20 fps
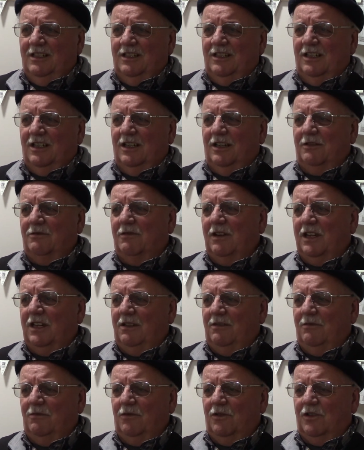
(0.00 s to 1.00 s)

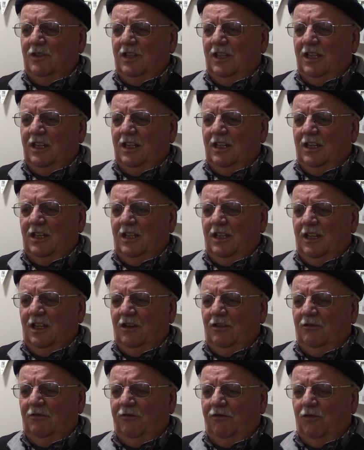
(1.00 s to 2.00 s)
right where the
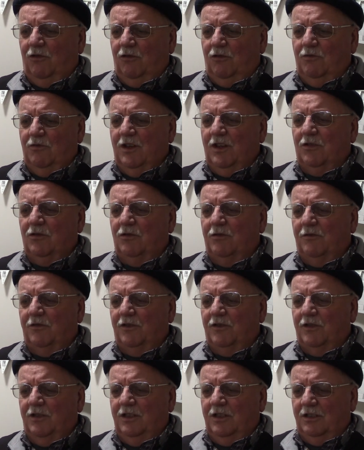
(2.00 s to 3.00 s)
airflow went
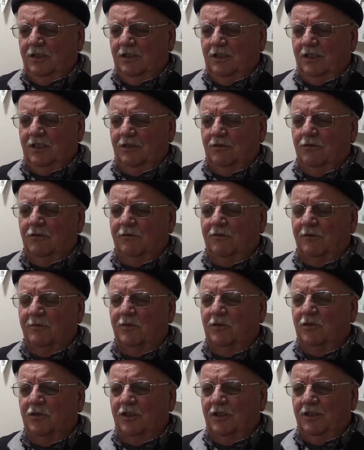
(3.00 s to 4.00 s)
over
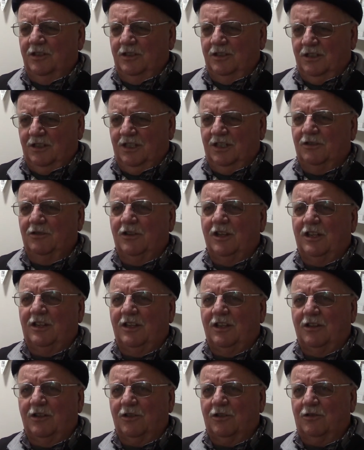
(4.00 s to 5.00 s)
overboard
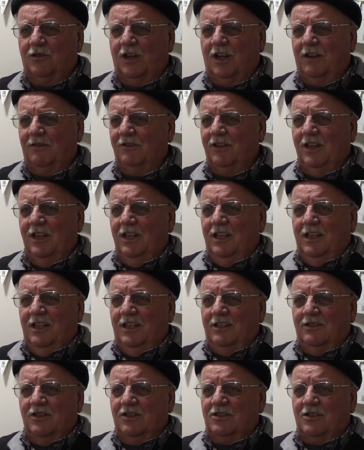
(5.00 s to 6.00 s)
underneath the aircraft,
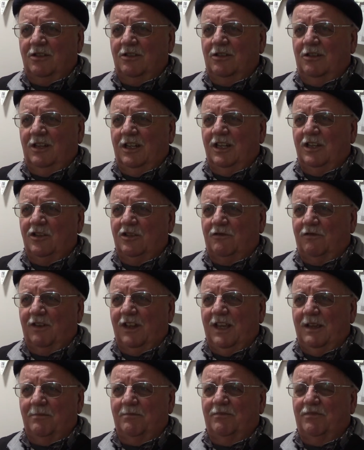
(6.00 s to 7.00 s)
just a little hinge
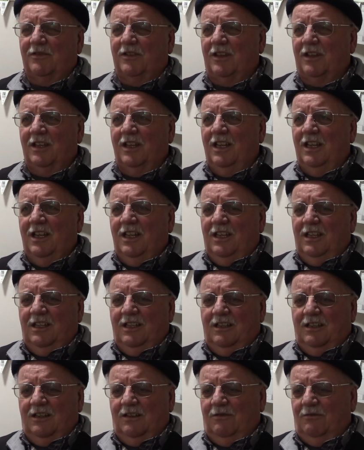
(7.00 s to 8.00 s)
flap
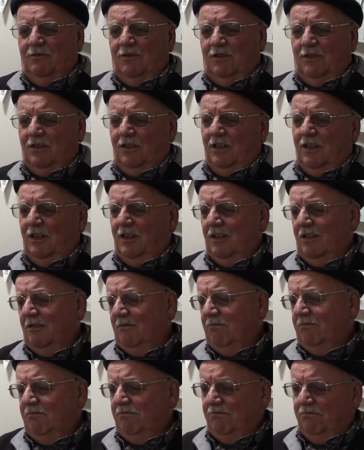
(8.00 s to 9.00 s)
with a